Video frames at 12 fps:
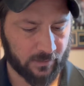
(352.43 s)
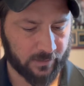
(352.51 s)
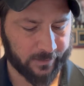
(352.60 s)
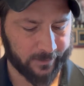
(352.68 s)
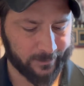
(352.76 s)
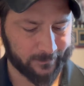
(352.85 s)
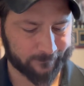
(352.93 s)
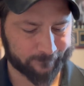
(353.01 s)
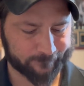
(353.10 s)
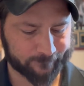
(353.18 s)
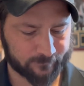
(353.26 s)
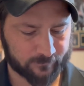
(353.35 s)
And
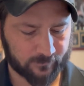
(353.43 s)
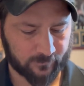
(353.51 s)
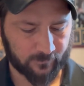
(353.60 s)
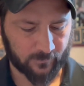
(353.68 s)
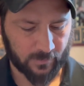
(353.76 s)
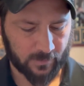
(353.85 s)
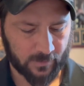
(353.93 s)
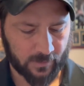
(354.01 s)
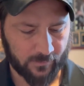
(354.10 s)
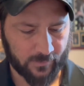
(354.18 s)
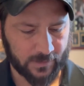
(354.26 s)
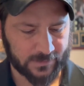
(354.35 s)

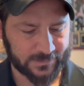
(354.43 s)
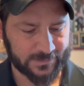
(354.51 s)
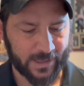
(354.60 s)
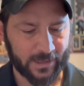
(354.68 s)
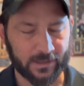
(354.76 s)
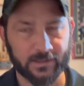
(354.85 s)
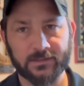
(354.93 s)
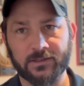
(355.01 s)
then settings.